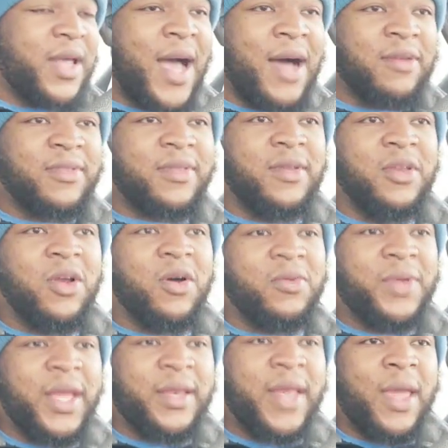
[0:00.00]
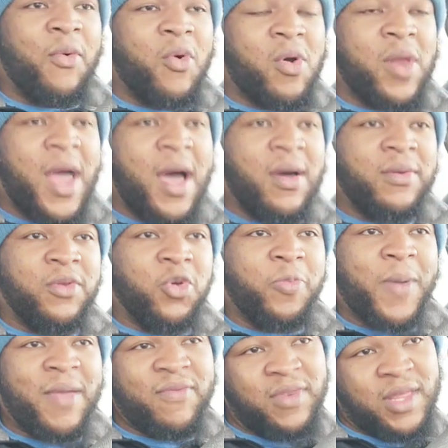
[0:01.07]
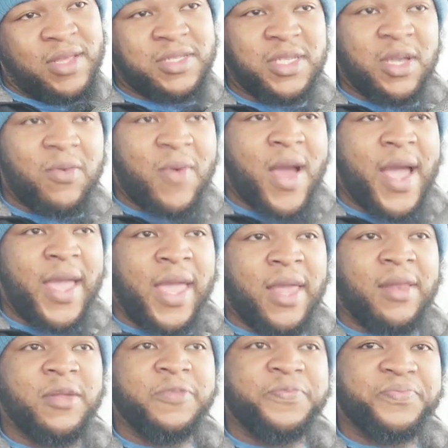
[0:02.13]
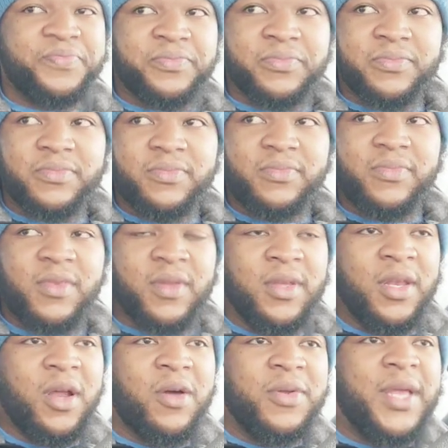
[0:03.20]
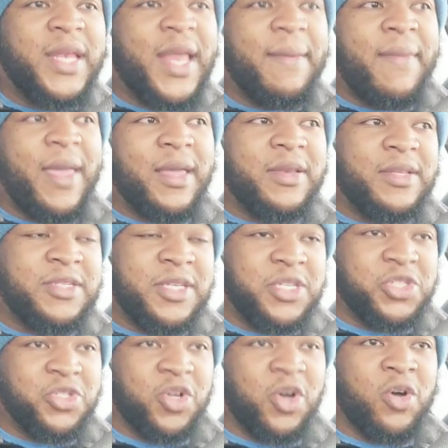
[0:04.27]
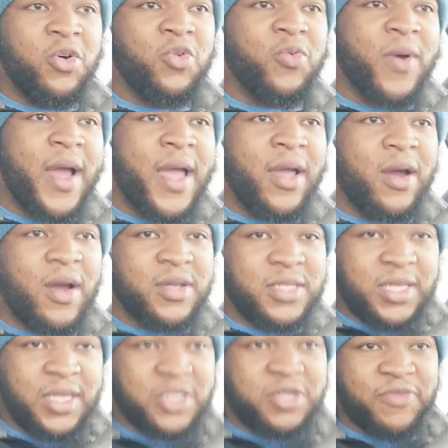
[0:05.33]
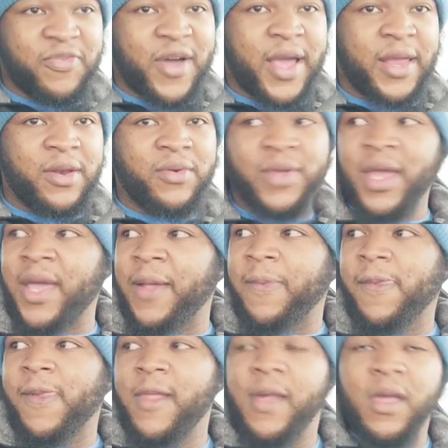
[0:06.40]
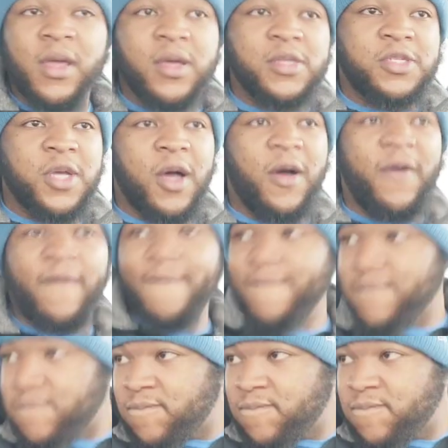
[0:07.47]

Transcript: out, you know, that they want out. Lupe Valencia, Ryan, you know, then they make a decision on who Ryan Garcia should fight, okay? So,